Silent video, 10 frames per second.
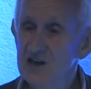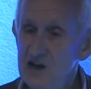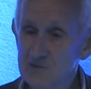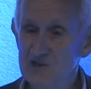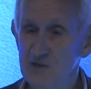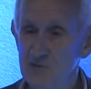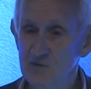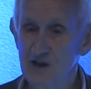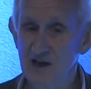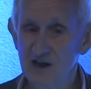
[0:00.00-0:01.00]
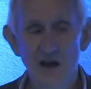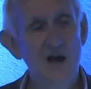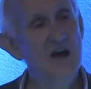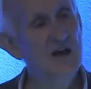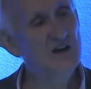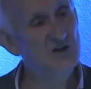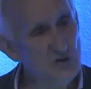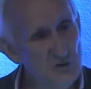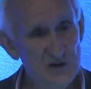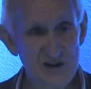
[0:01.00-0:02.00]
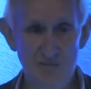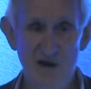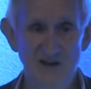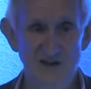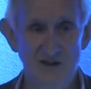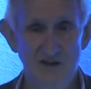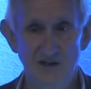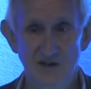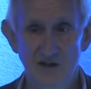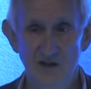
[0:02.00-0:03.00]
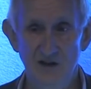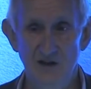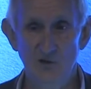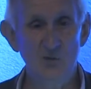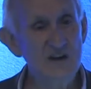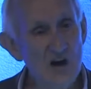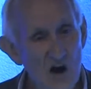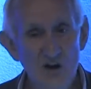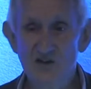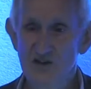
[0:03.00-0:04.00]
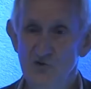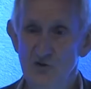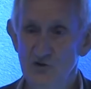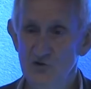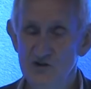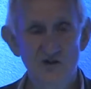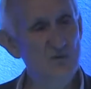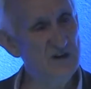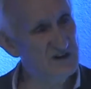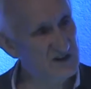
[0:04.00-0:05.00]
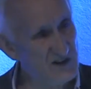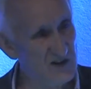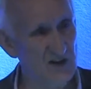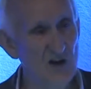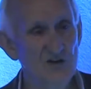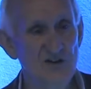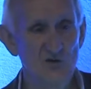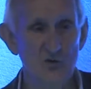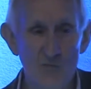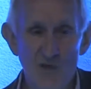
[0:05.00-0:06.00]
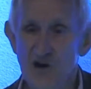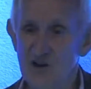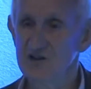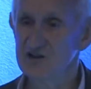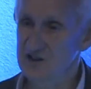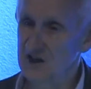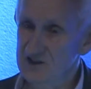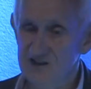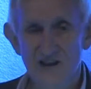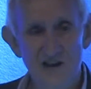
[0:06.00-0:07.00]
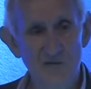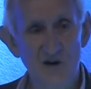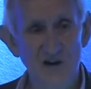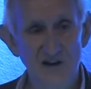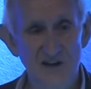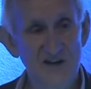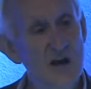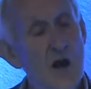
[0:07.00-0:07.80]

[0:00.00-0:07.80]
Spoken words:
keeps coming back: users matter. We can't ignore users, we certainly can't ignore markets and understanding market needs,